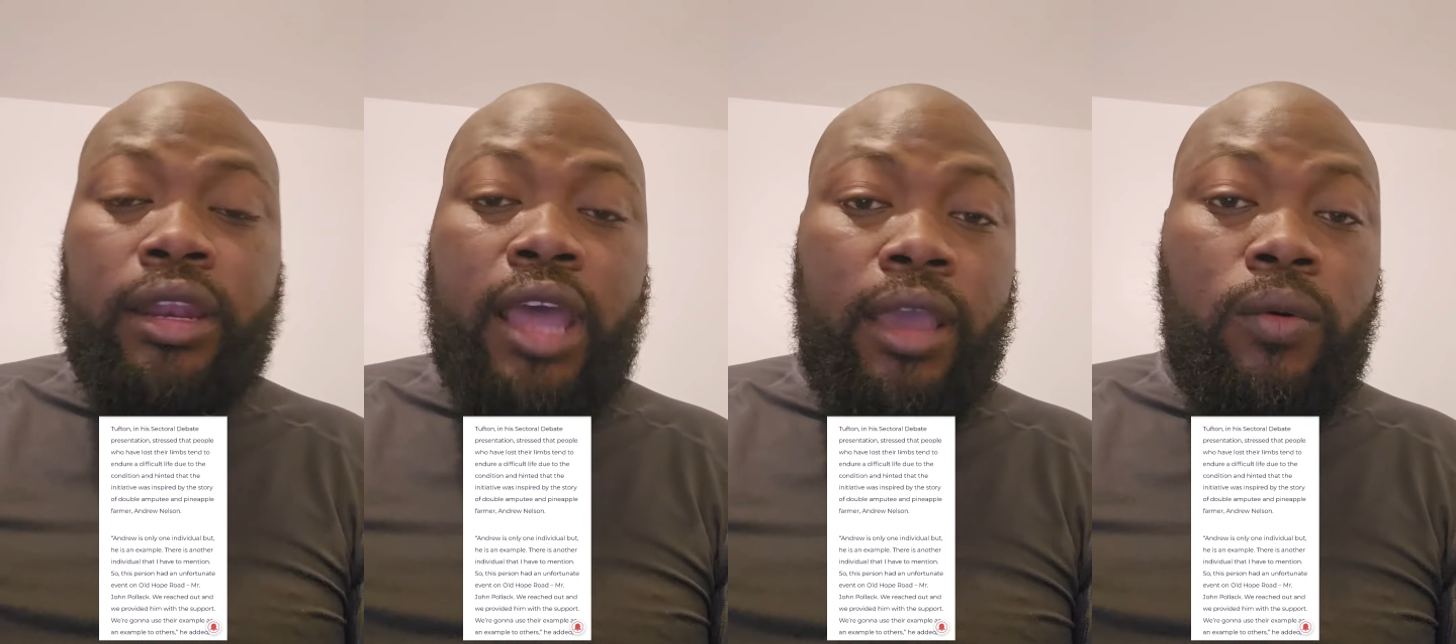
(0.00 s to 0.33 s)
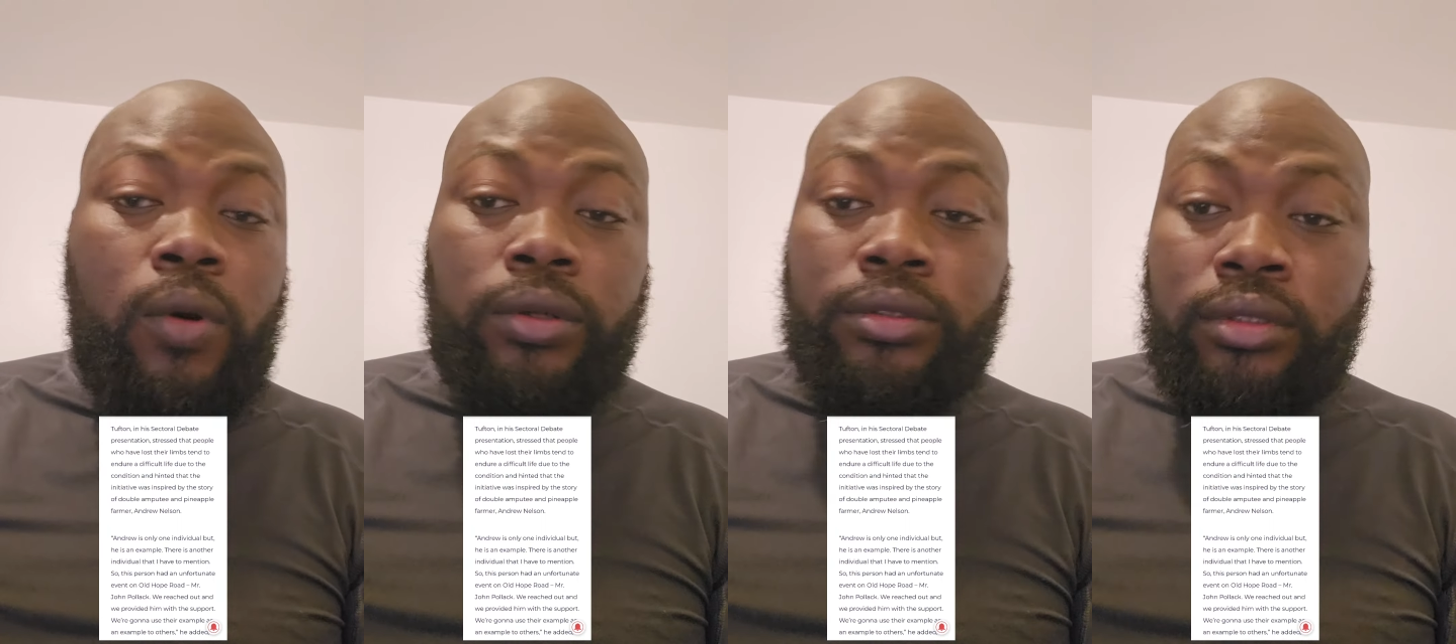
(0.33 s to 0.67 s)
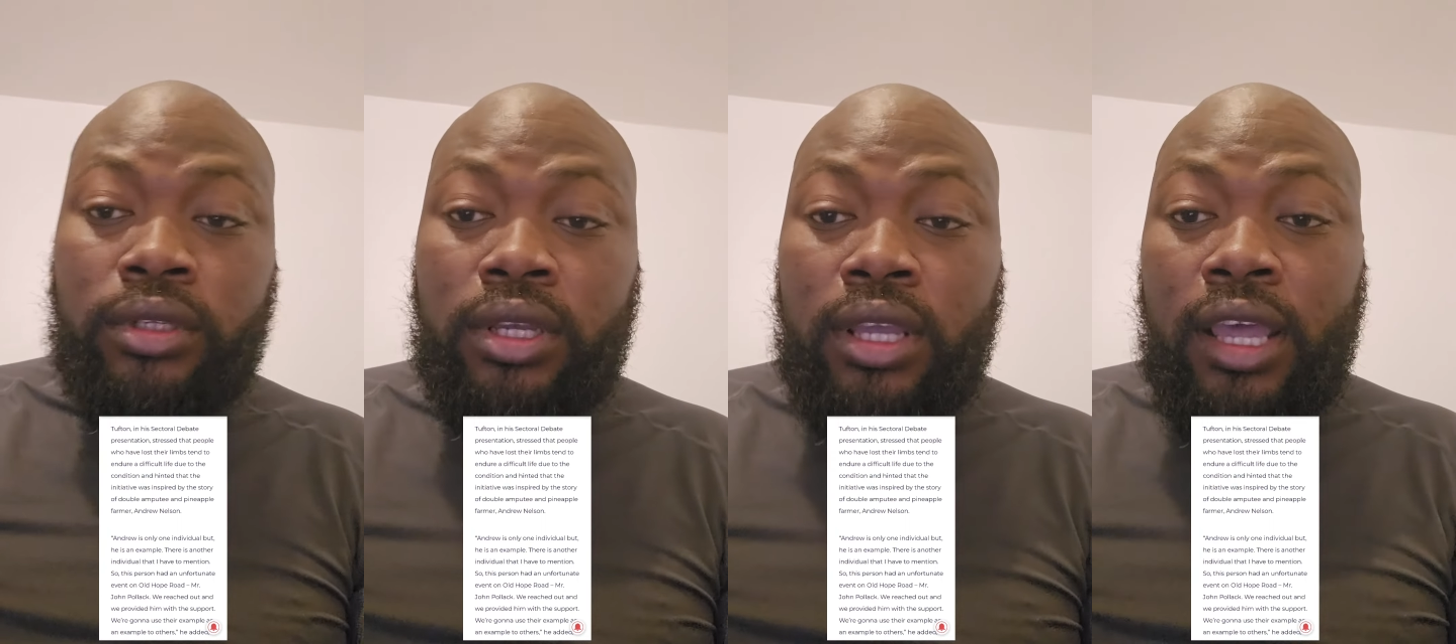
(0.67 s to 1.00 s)
and I
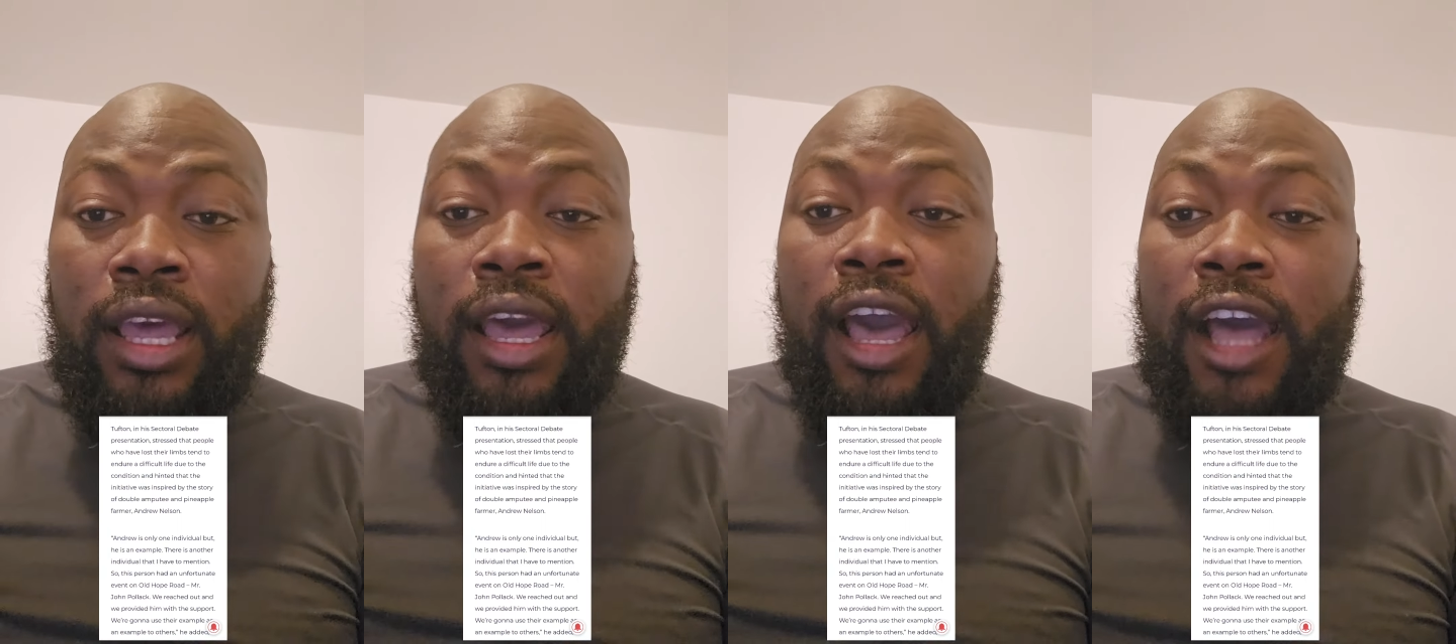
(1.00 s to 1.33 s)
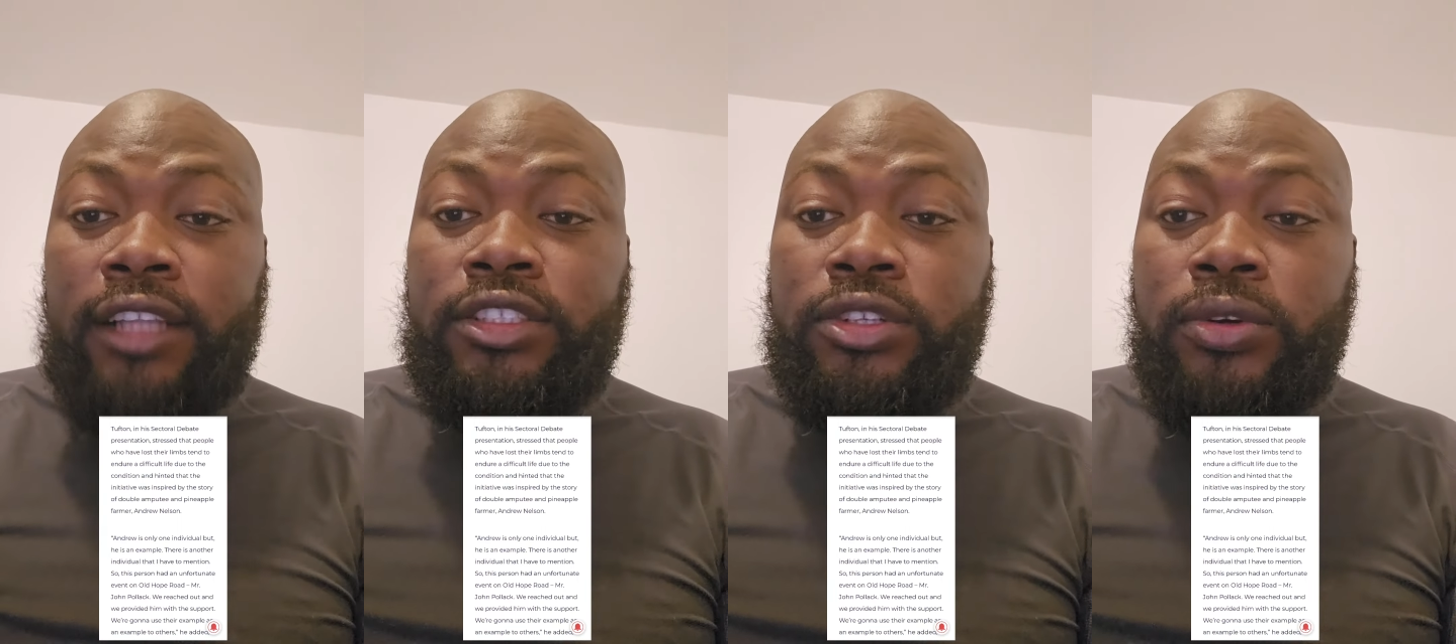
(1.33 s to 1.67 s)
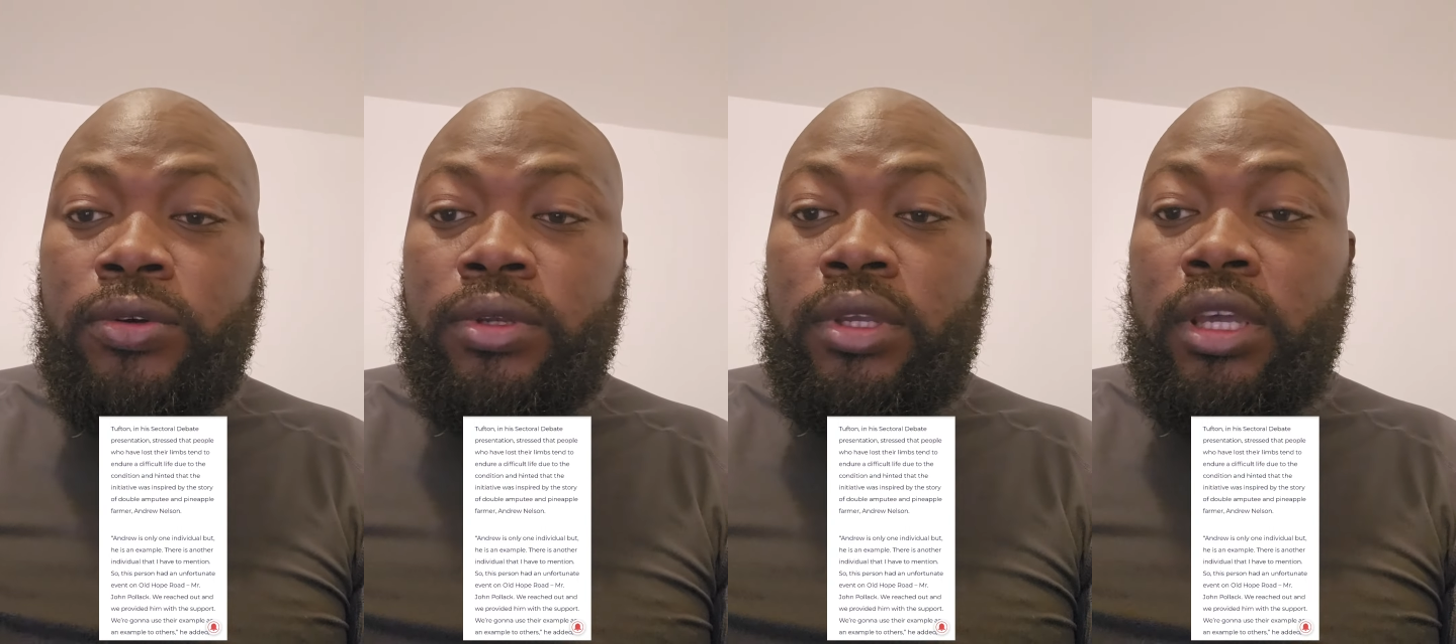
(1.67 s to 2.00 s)
quote,
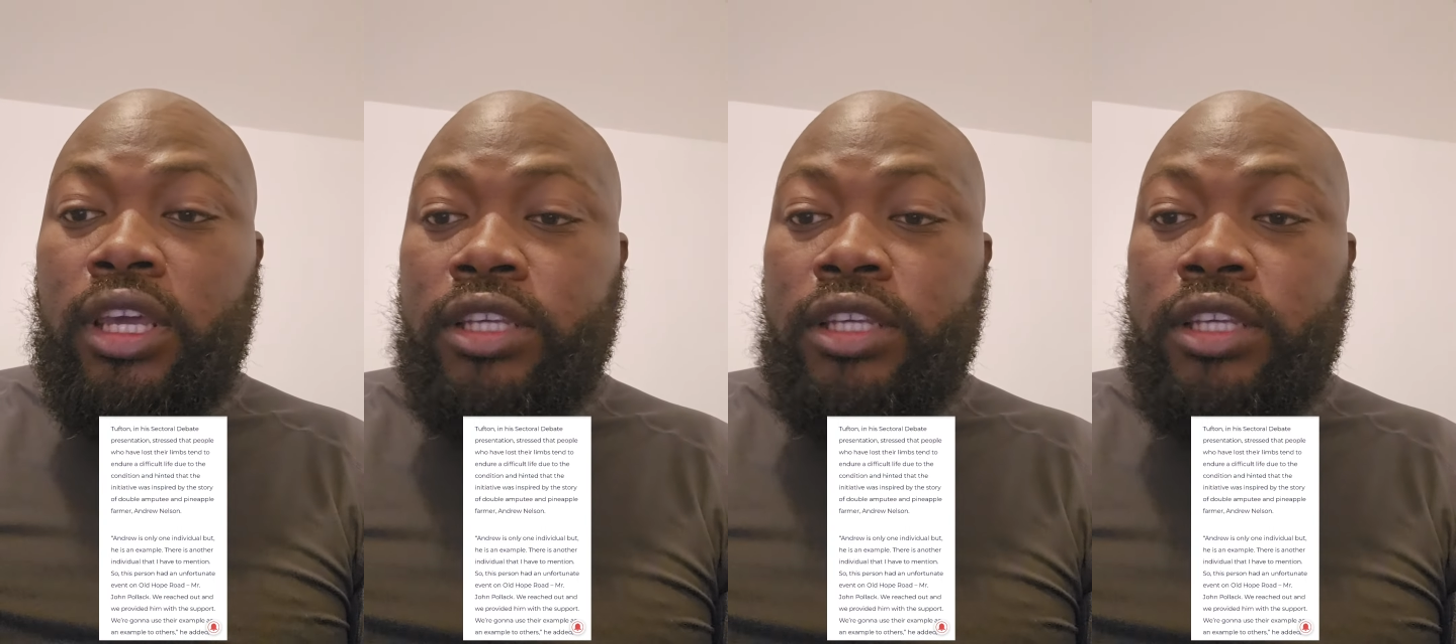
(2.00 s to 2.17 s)
Andrew